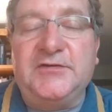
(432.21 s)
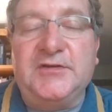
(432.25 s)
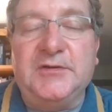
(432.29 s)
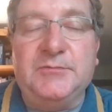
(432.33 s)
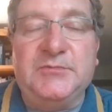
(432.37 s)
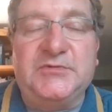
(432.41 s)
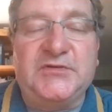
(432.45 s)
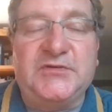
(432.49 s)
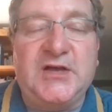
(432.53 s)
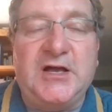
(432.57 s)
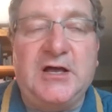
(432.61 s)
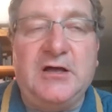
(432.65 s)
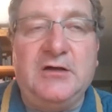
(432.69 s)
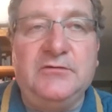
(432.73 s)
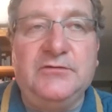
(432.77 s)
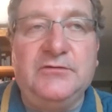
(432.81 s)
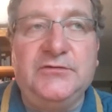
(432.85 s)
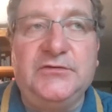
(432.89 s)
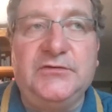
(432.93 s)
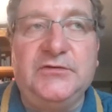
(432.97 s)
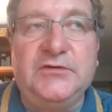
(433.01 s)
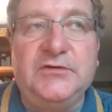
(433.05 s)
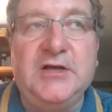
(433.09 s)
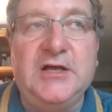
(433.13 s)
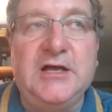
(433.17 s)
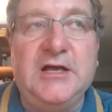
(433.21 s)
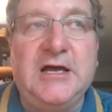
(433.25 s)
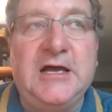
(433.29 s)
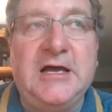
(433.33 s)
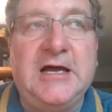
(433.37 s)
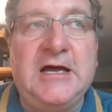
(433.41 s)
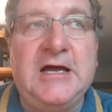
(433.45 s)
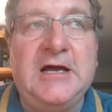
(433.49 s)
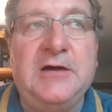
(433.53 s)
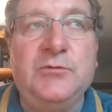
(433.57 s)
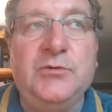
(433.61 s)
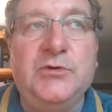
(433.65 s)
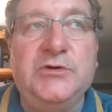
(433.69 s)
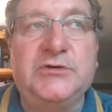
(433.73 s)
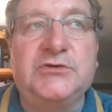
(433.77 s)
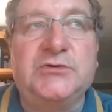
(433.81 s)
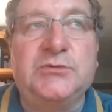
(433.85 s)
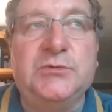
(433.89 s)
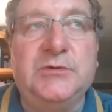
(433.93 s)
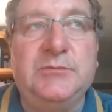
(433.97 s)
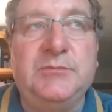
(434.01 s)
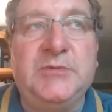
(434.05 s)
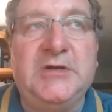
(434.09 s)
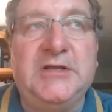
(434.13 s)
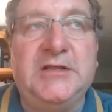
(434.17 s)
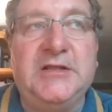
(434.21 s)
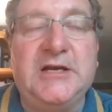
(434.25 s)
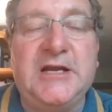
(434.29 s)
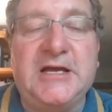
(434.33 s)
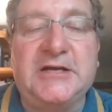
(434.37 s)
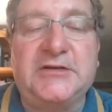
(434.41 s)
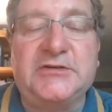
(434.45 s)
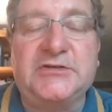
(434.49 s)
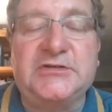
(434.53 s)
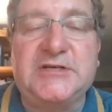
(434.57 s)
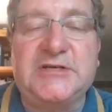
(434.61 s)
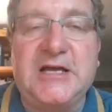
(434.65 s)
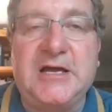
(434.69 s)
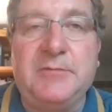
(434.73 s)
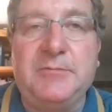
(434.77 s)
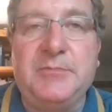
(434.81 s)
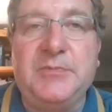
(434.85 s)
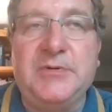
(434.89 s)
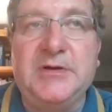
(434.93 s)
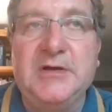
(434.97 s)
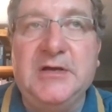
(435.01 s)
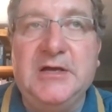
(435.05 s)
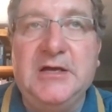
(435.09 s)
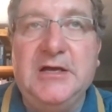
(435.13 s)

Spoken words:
themselves, which would be the next step.